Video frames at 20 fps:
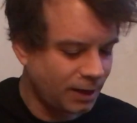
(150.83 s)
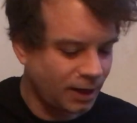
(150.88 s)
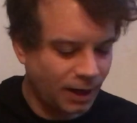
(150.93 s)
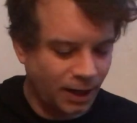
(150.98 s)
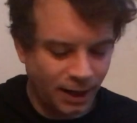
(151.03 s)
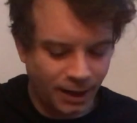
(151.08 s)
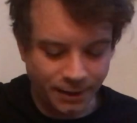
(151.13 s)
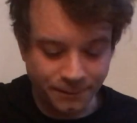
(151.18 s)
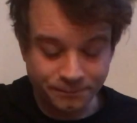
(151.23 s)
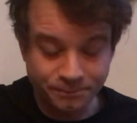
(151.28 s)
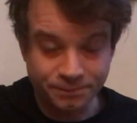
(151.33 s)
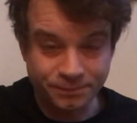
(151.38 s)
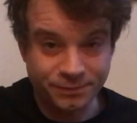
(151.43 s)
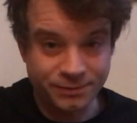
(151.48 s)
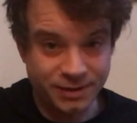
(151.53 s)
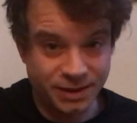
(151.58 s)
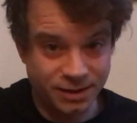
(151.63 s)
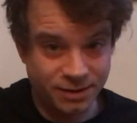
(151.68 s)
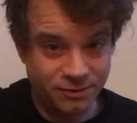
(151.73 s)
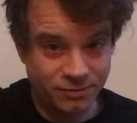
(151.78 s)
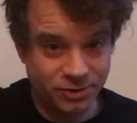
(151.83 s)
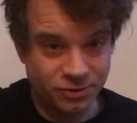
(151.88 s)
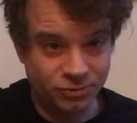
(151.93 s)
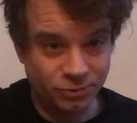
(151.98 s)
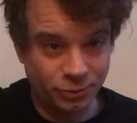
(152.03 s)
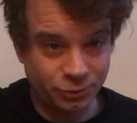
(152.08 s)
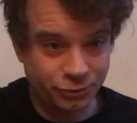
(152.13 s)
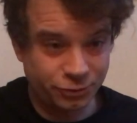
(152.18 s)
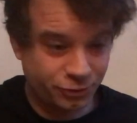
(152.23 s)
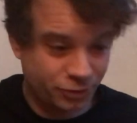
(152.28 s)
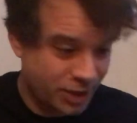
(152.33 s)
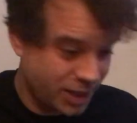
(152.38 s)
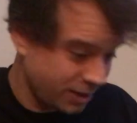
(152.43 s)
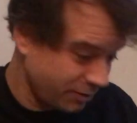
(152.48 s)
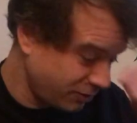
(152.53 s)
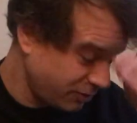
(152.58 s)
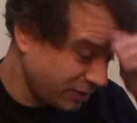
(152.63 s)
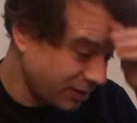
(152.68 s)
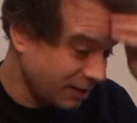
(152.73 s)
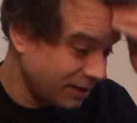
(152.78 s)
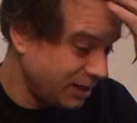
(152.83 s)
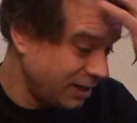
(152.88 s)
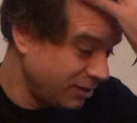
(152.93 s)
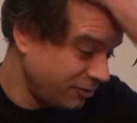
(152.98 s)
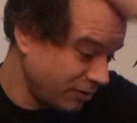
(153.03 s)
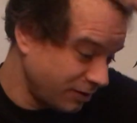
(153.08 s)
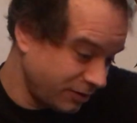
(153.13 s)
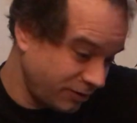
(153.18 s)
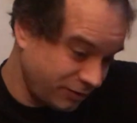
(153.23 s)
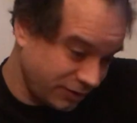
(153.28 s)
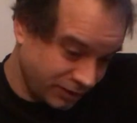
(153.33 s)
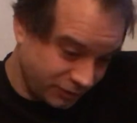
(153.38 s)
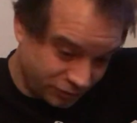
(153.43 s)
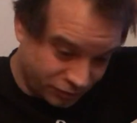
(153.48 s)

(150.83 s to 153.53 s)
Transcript: the individual strings, each of the 6